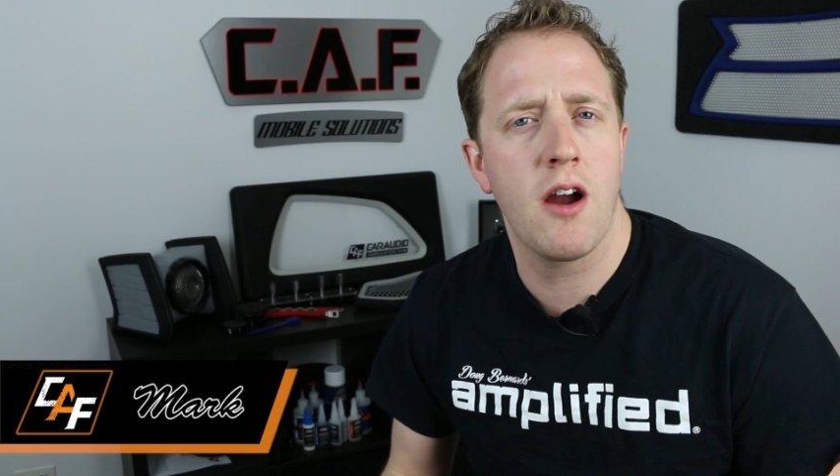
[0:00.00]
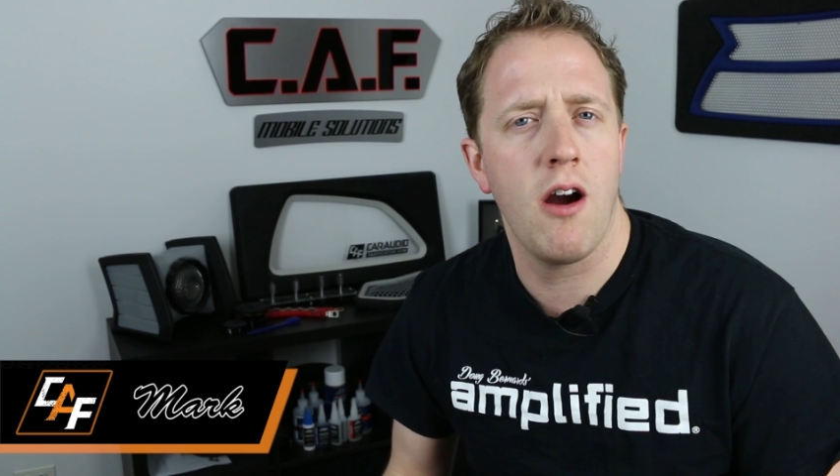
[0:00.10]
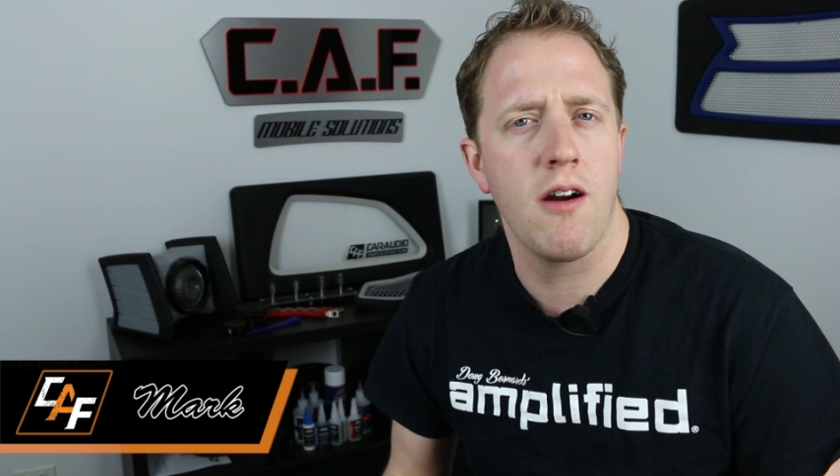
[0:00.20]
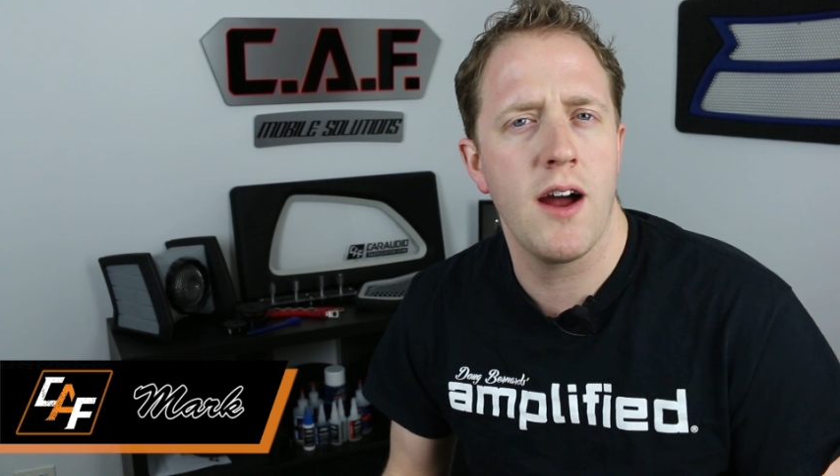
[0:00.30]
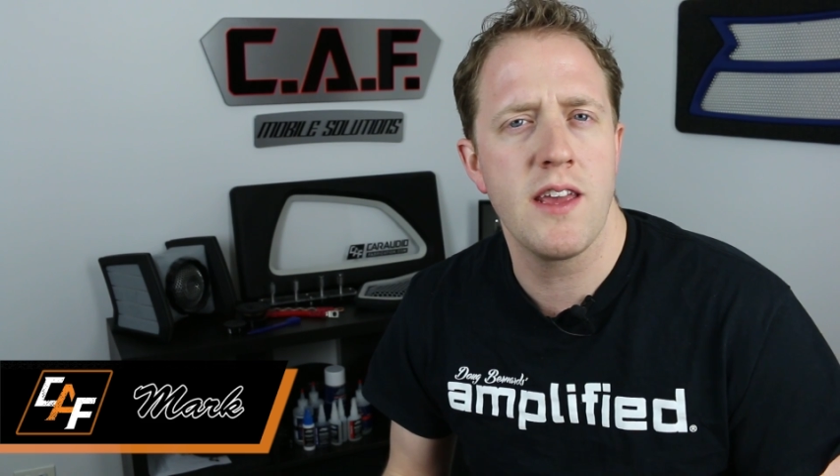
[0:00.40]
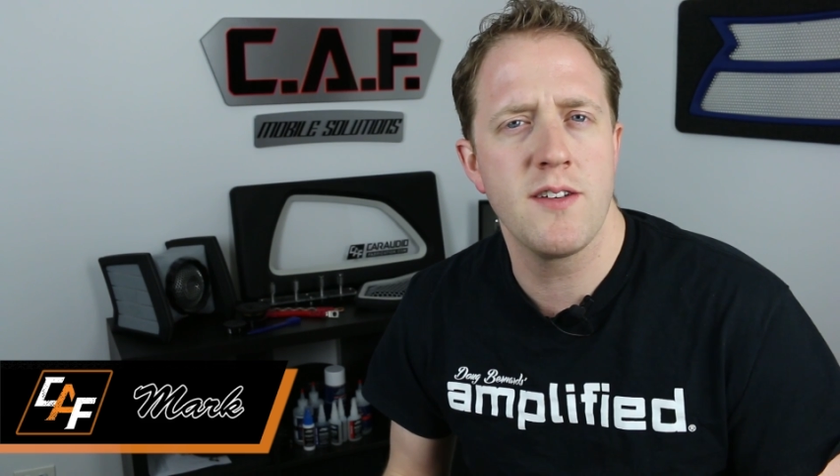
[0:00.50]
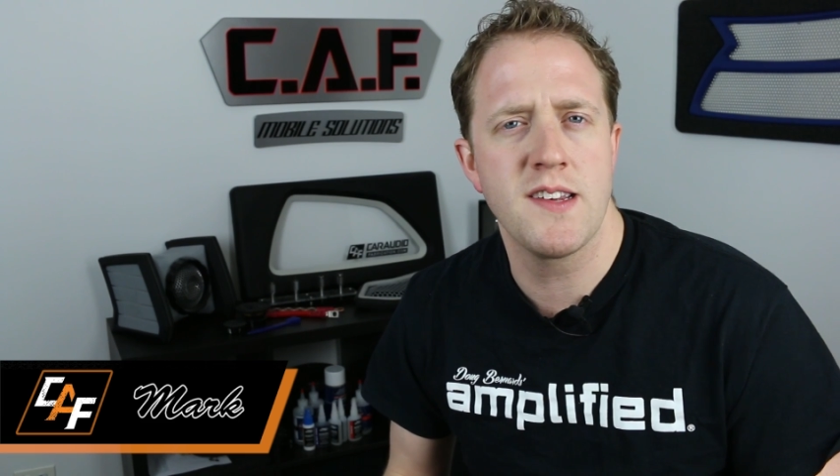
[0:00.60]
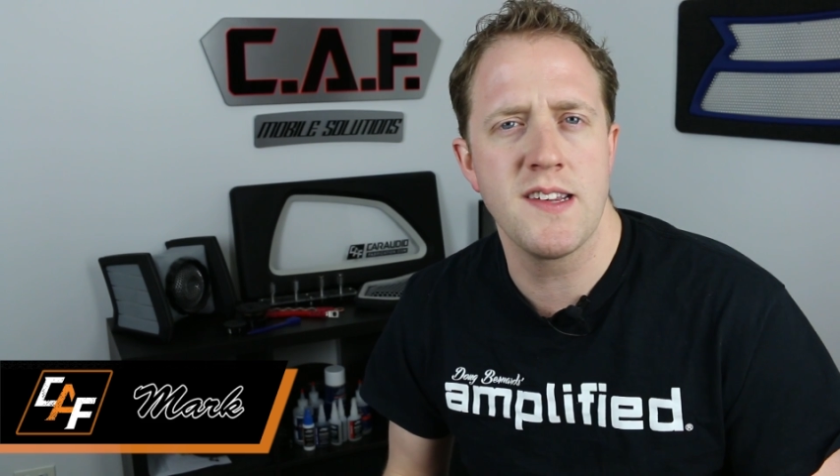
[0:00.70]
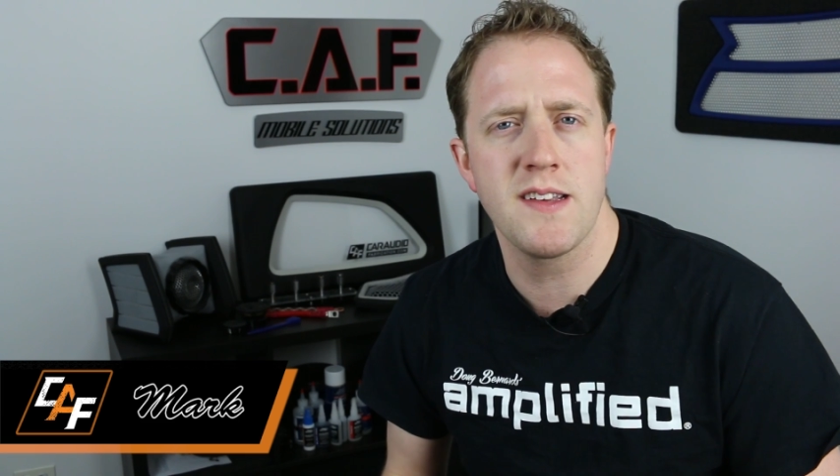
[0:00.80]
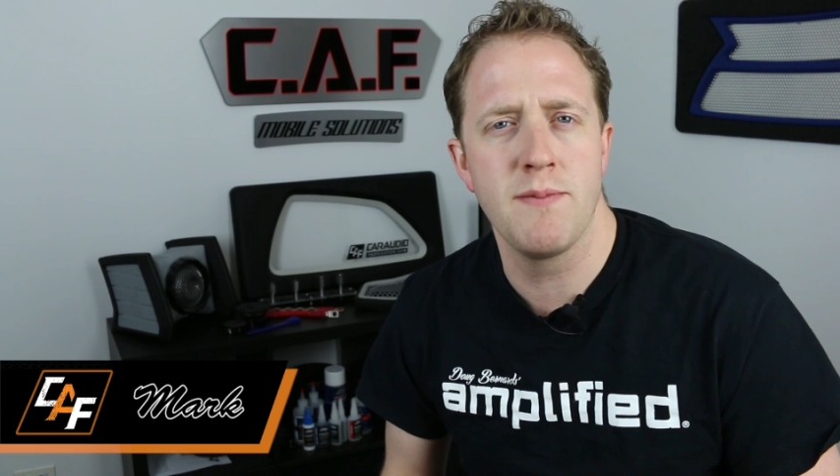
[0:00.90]
a car audio
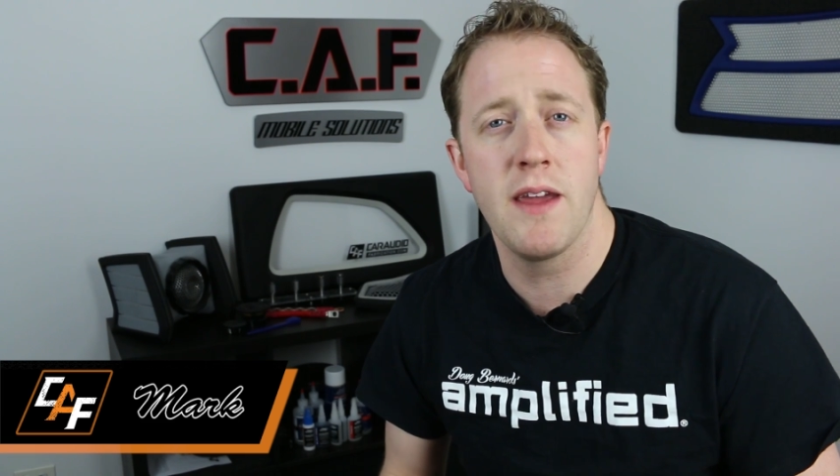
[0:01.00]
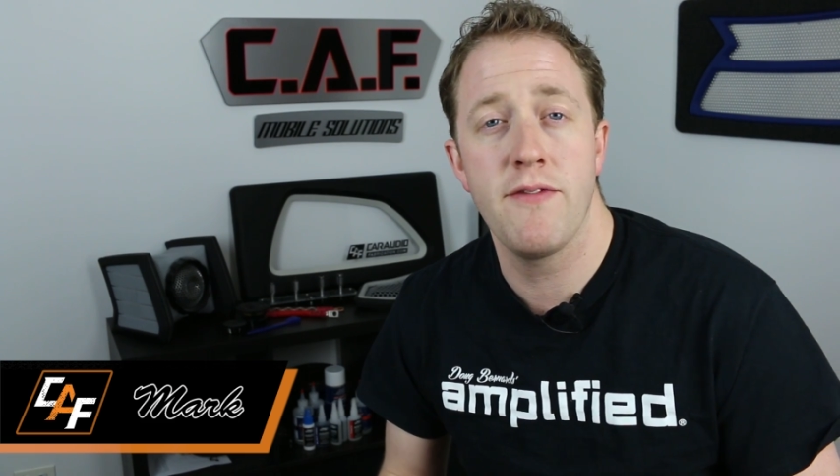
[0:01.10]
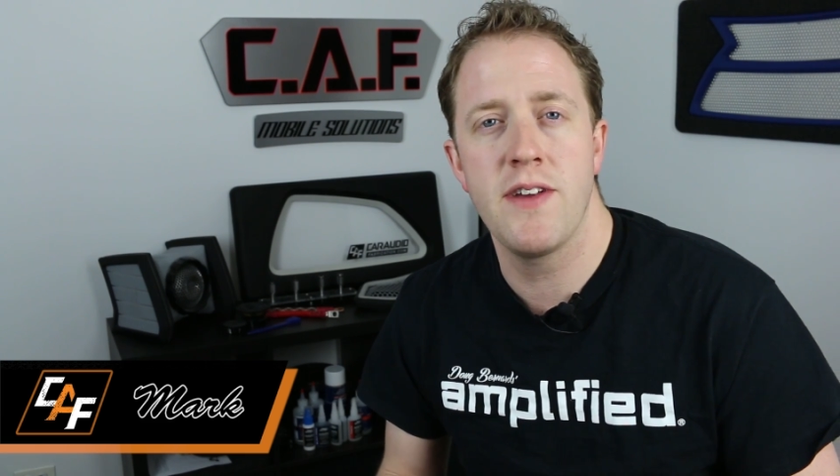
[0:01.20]
system that